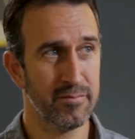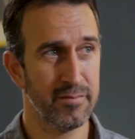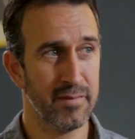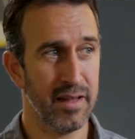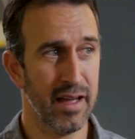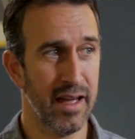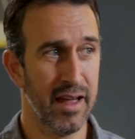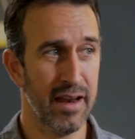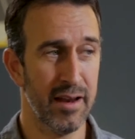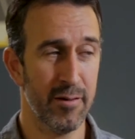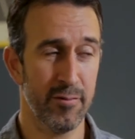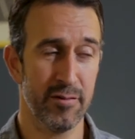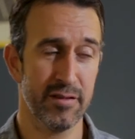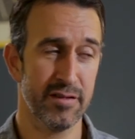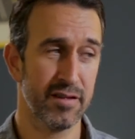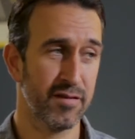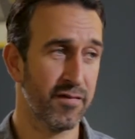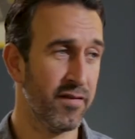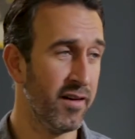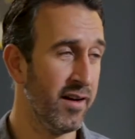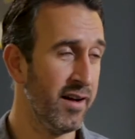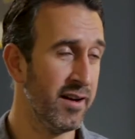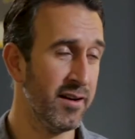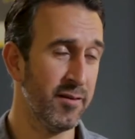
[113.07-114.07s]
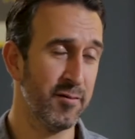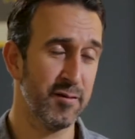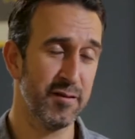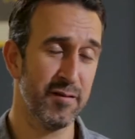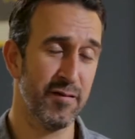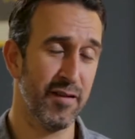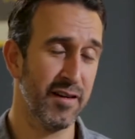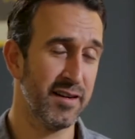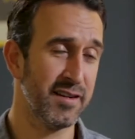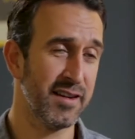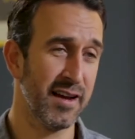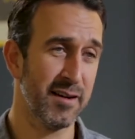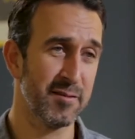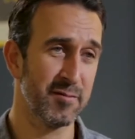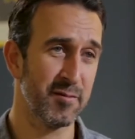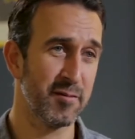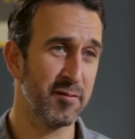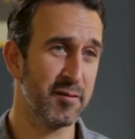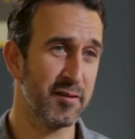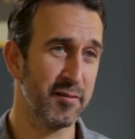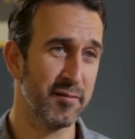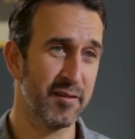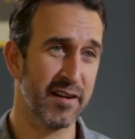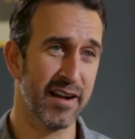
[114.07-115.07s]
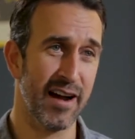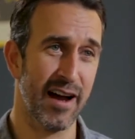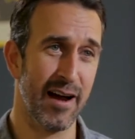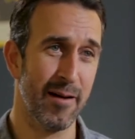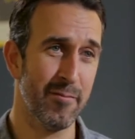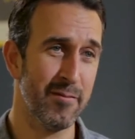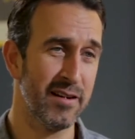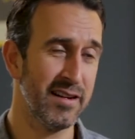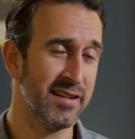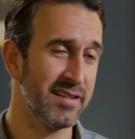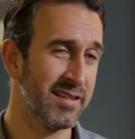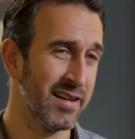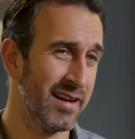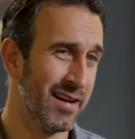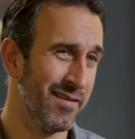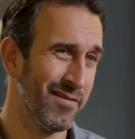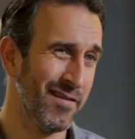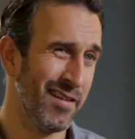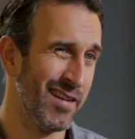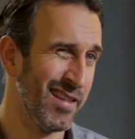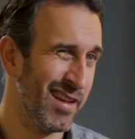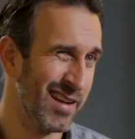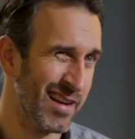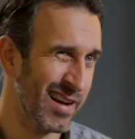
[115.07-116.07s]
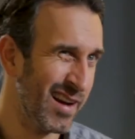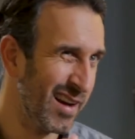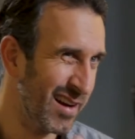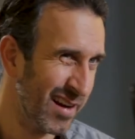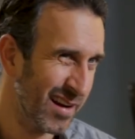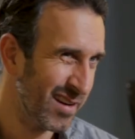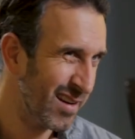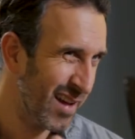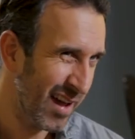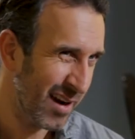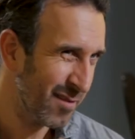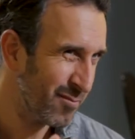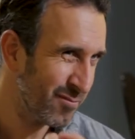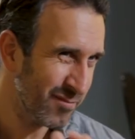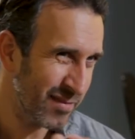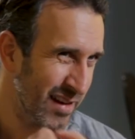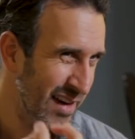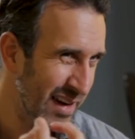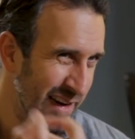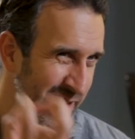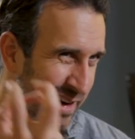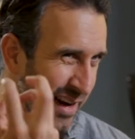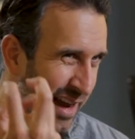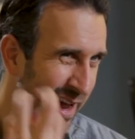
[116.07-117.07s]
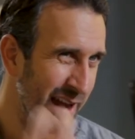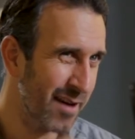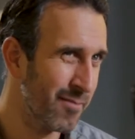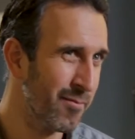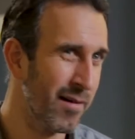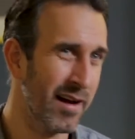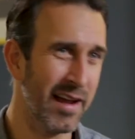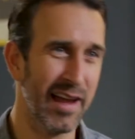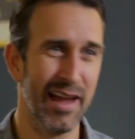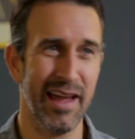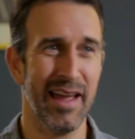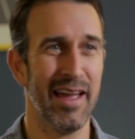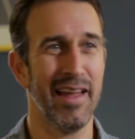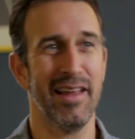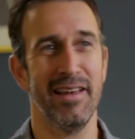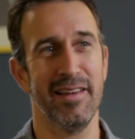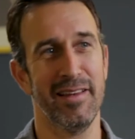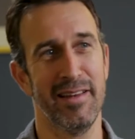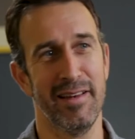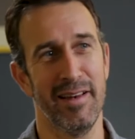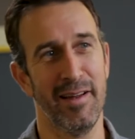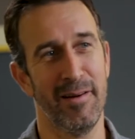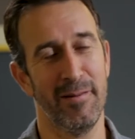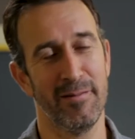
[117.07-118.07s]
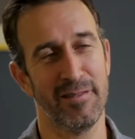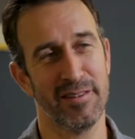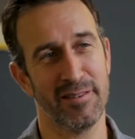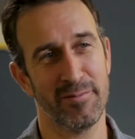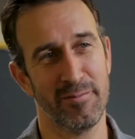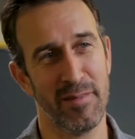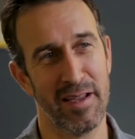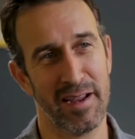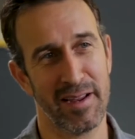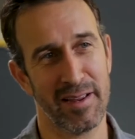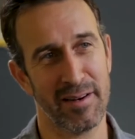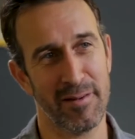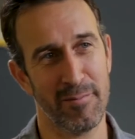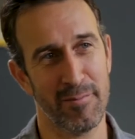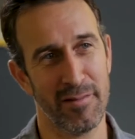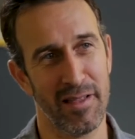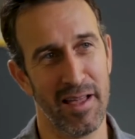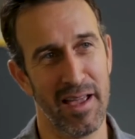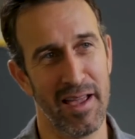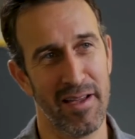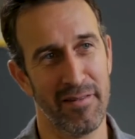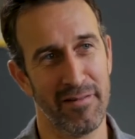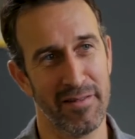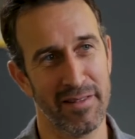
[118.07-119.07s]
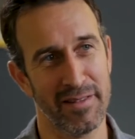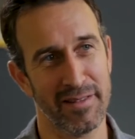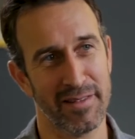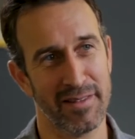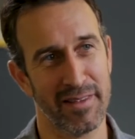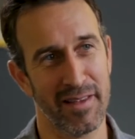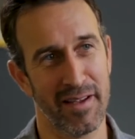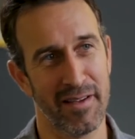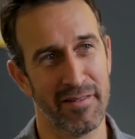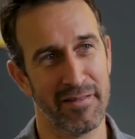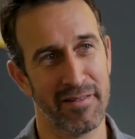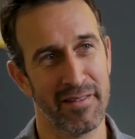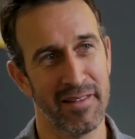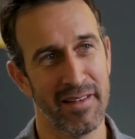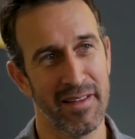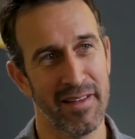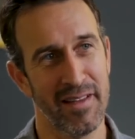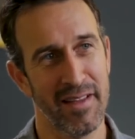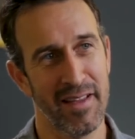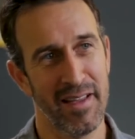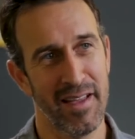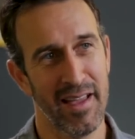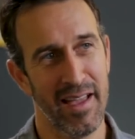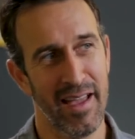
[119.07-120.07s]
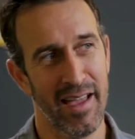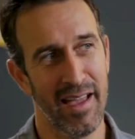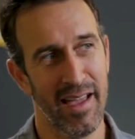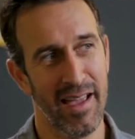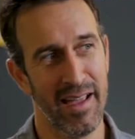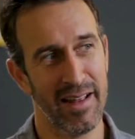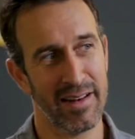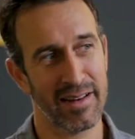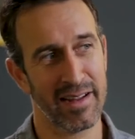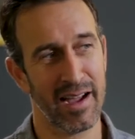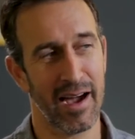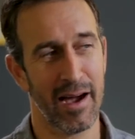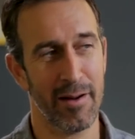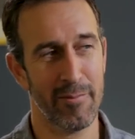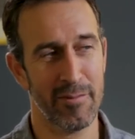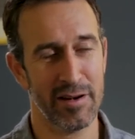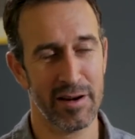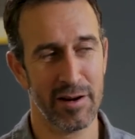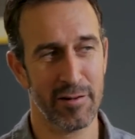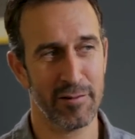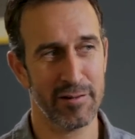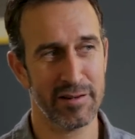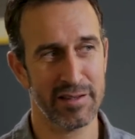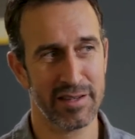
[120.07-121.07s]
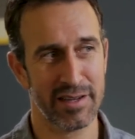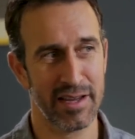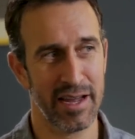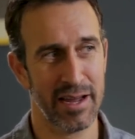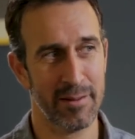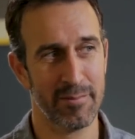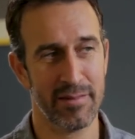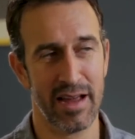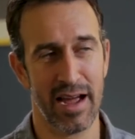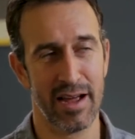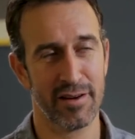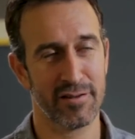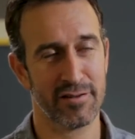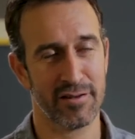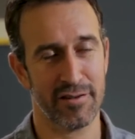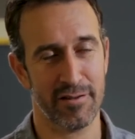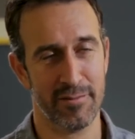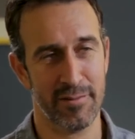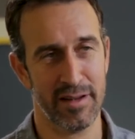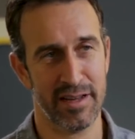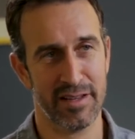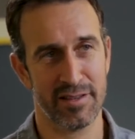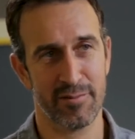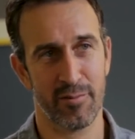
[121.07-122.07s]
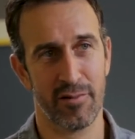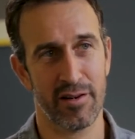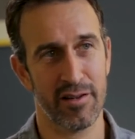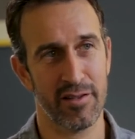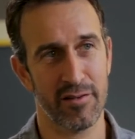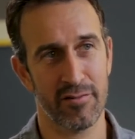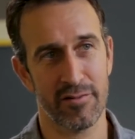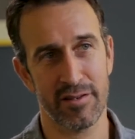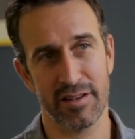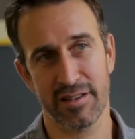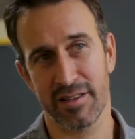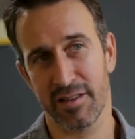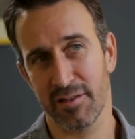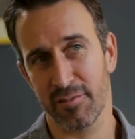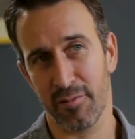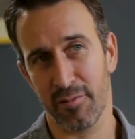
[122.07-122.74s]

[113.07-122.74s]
And it was fun. It was fun times. We were doing comedies, and I felt like I had them eating out of my hand, you know, just making them laugh and stuff. And comedy always came natural to me. It's one of the reasons